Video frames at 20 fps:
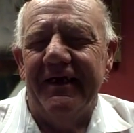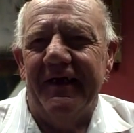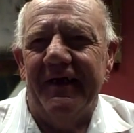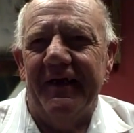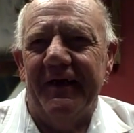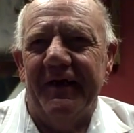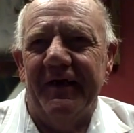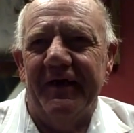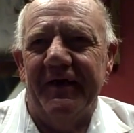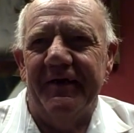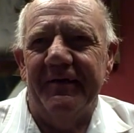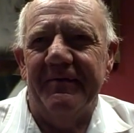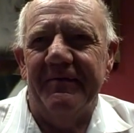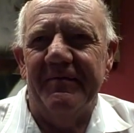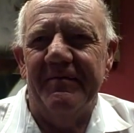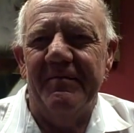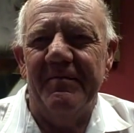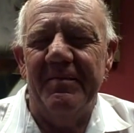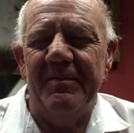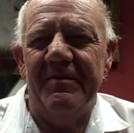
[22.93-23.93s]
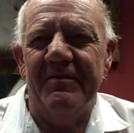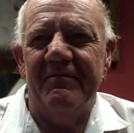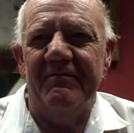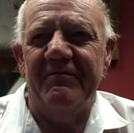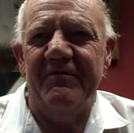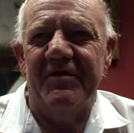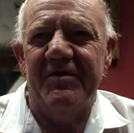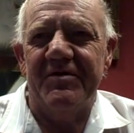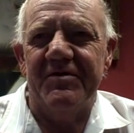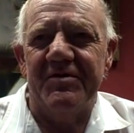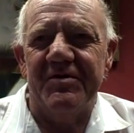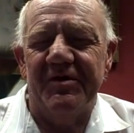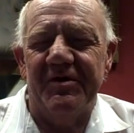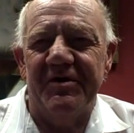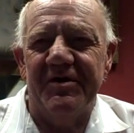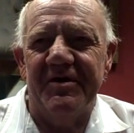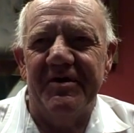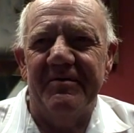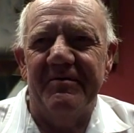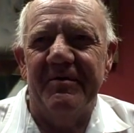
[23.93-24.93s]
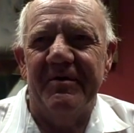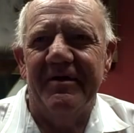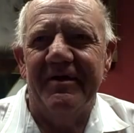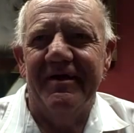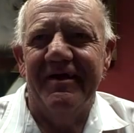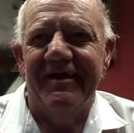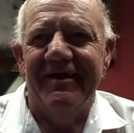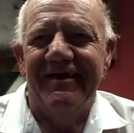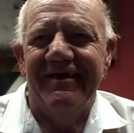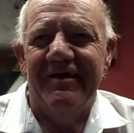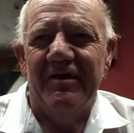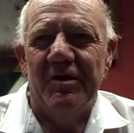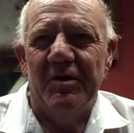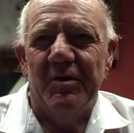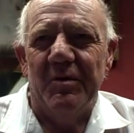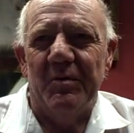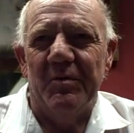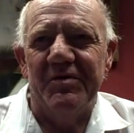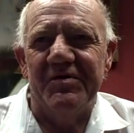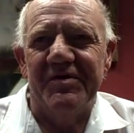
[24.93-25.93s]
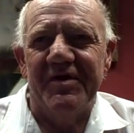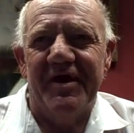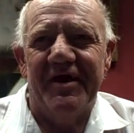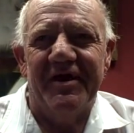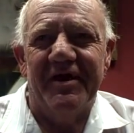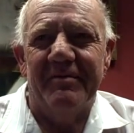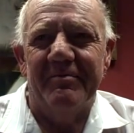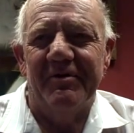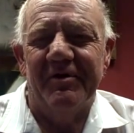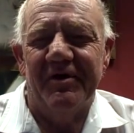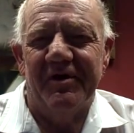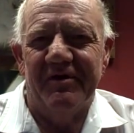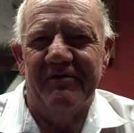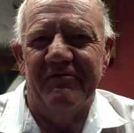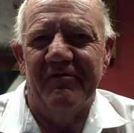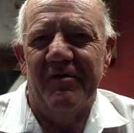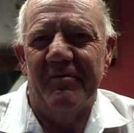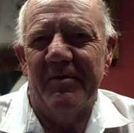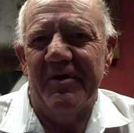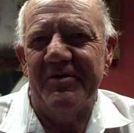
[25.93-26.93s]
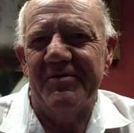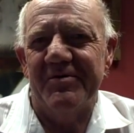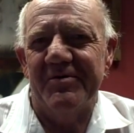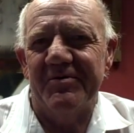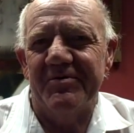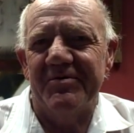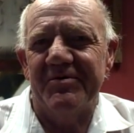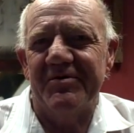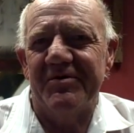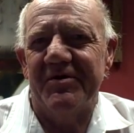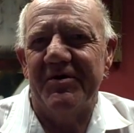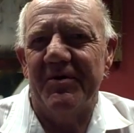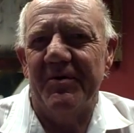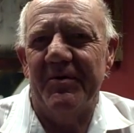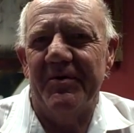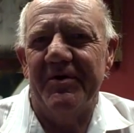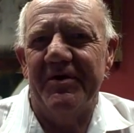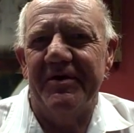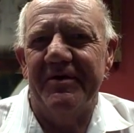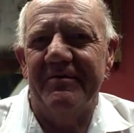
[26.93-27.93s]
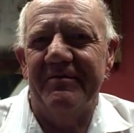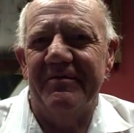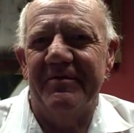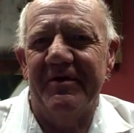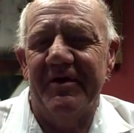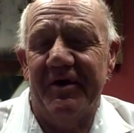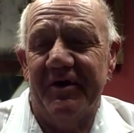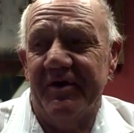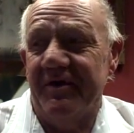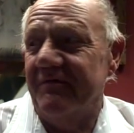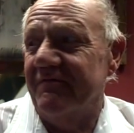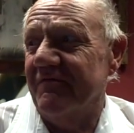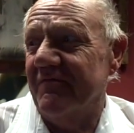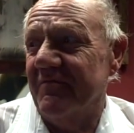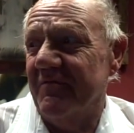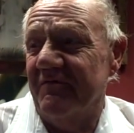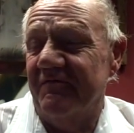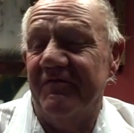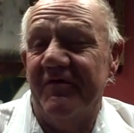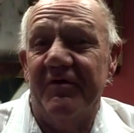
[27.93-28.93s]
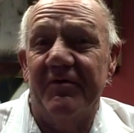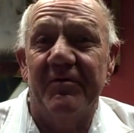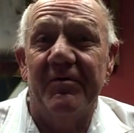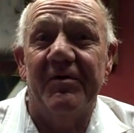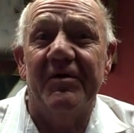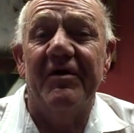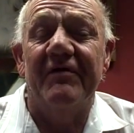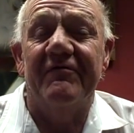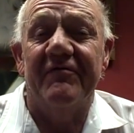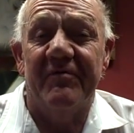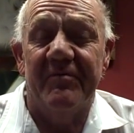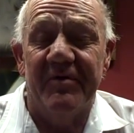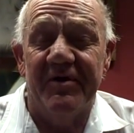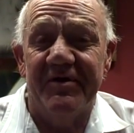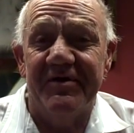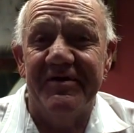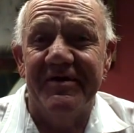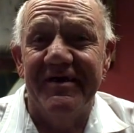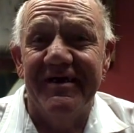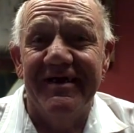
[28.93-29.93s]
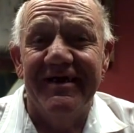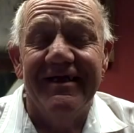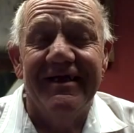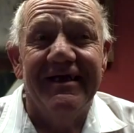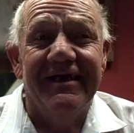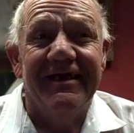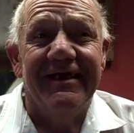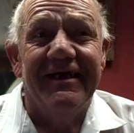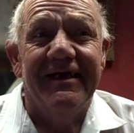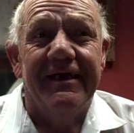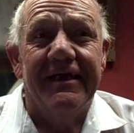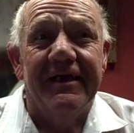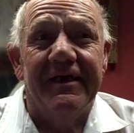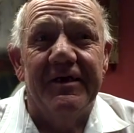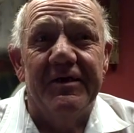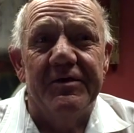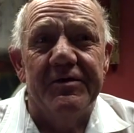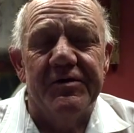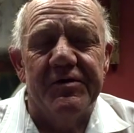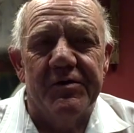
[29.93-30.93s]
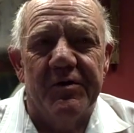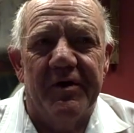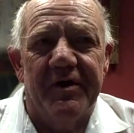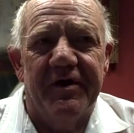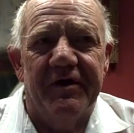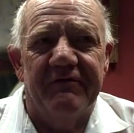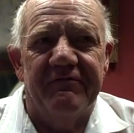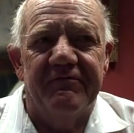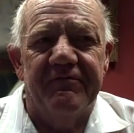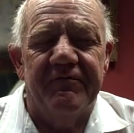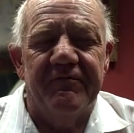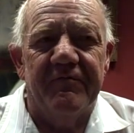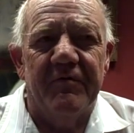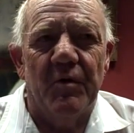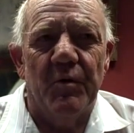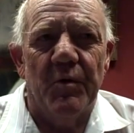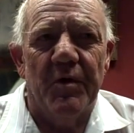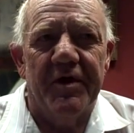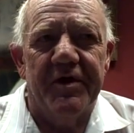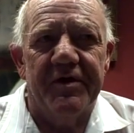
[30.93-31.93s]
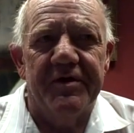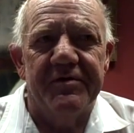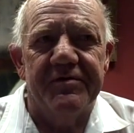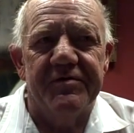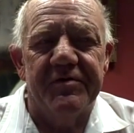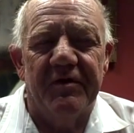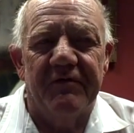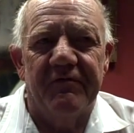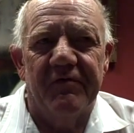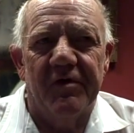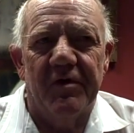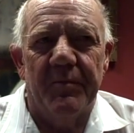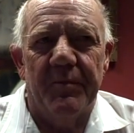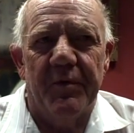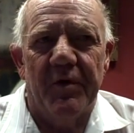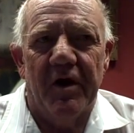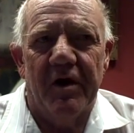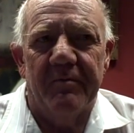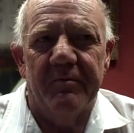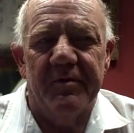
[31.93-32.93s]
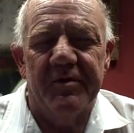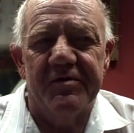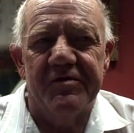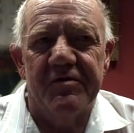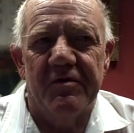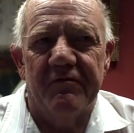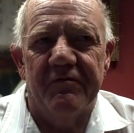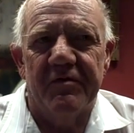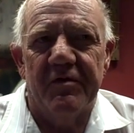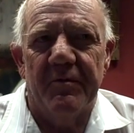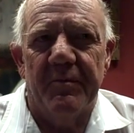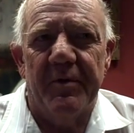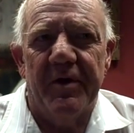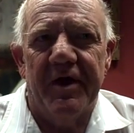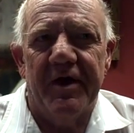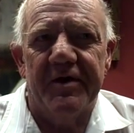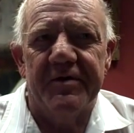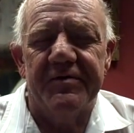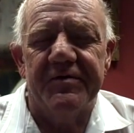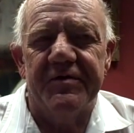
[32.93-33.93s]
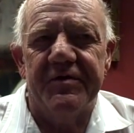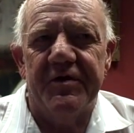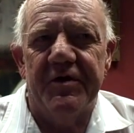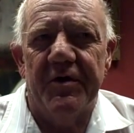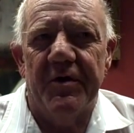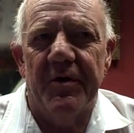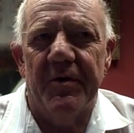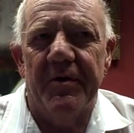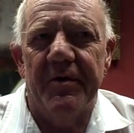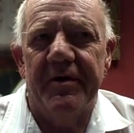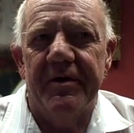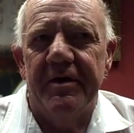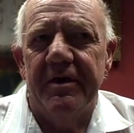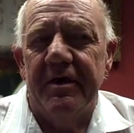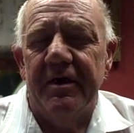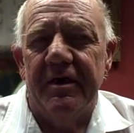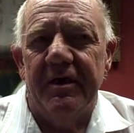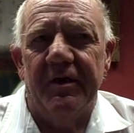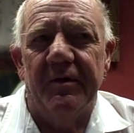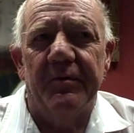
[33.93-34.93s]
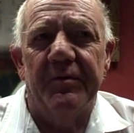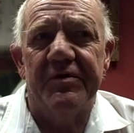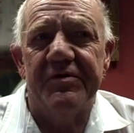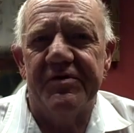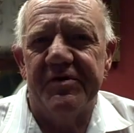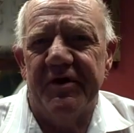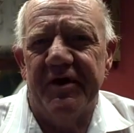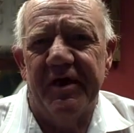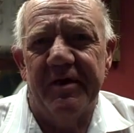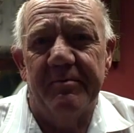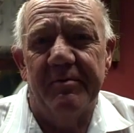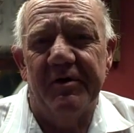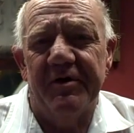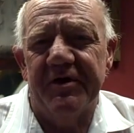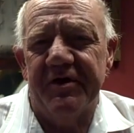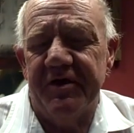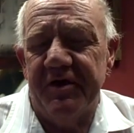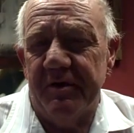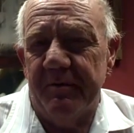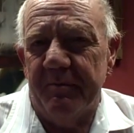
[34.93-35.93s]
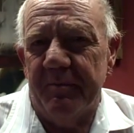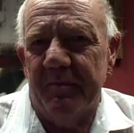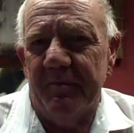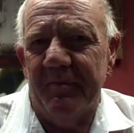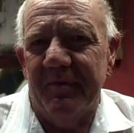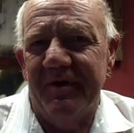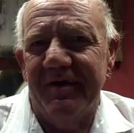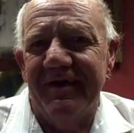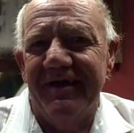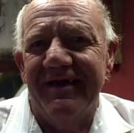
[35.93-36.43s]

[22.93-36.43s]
and I eventually was not able to live on my Social Security that I get from the federal government. So I had rented several apartments over the past year and was unable to keep them.